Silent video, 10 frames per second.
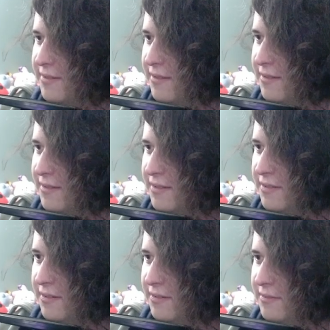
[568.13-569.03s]
Nothing against
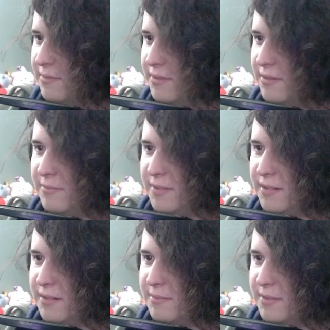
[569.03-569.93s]
y'all with no
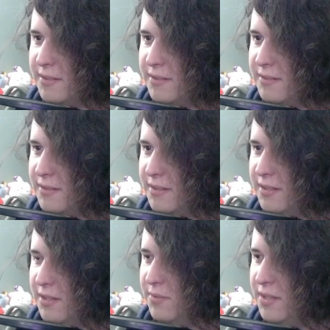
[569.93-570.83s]
mics, but
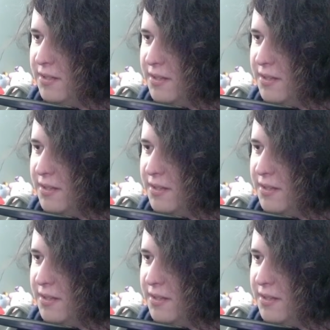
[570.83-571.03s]
you win, mm -hmm.